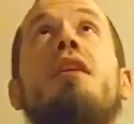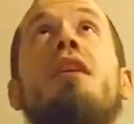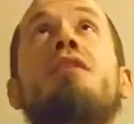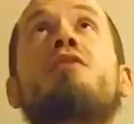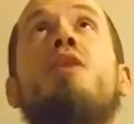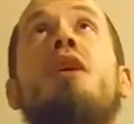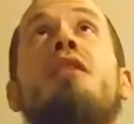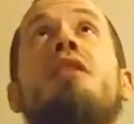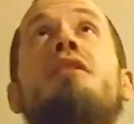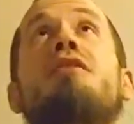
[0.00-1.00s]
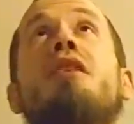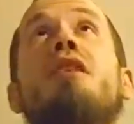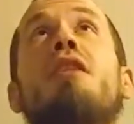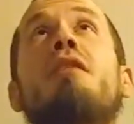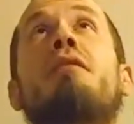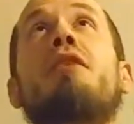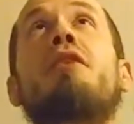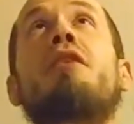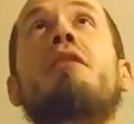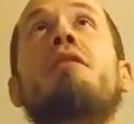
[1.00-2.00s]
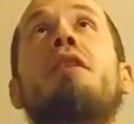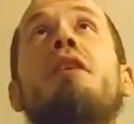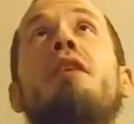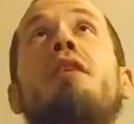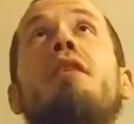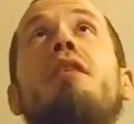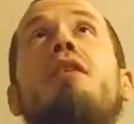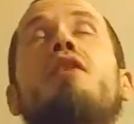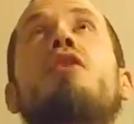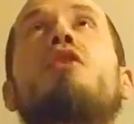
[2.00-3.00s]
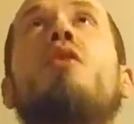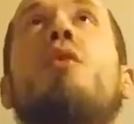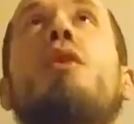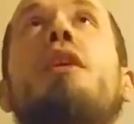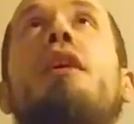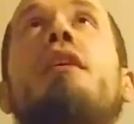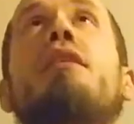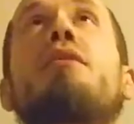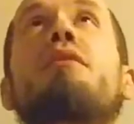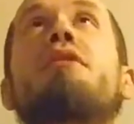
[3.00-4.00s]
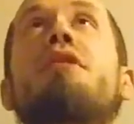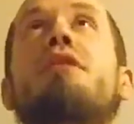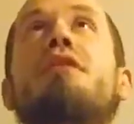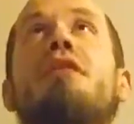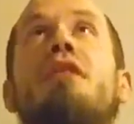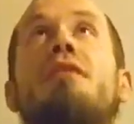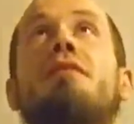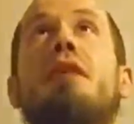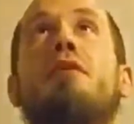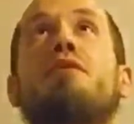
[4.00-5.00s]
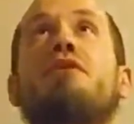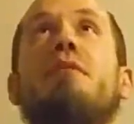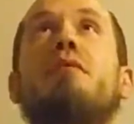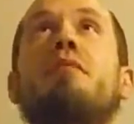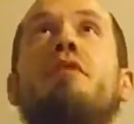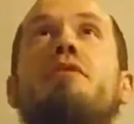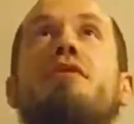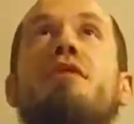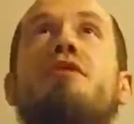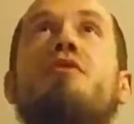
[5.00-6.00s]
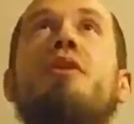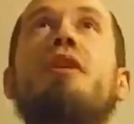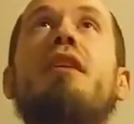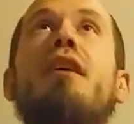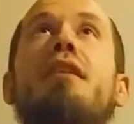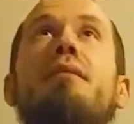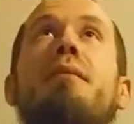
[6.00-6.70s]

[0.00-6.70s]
as well as Laverne v. Corning 316 Federal Supplemental 629.